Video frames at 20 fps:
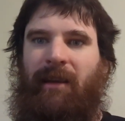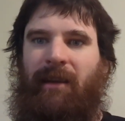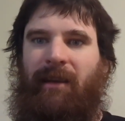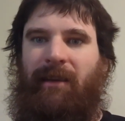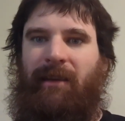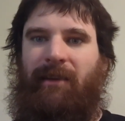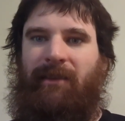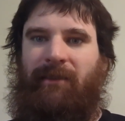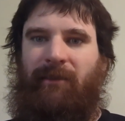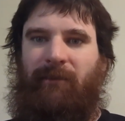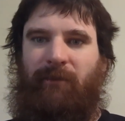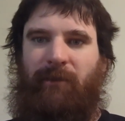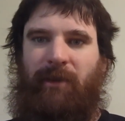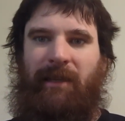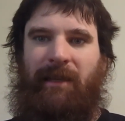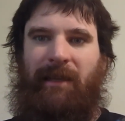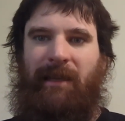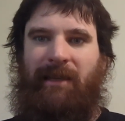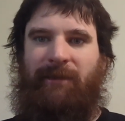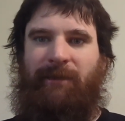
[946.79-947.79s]
gets
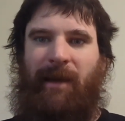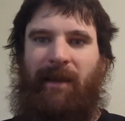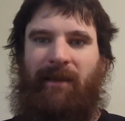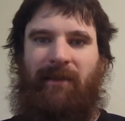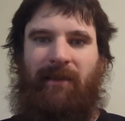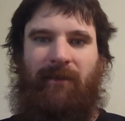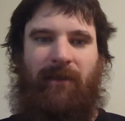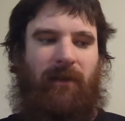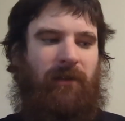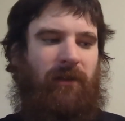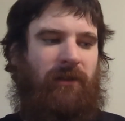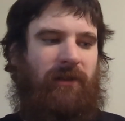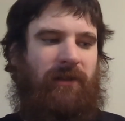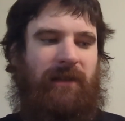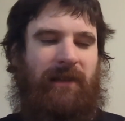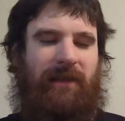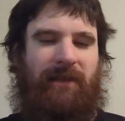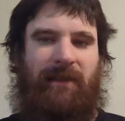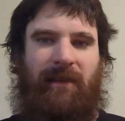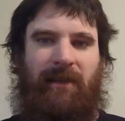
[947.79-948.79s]
really expensive if you
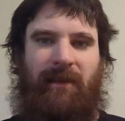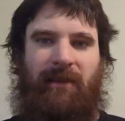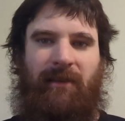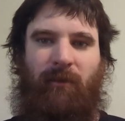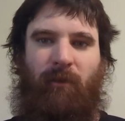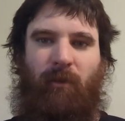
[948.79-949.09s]
just extend it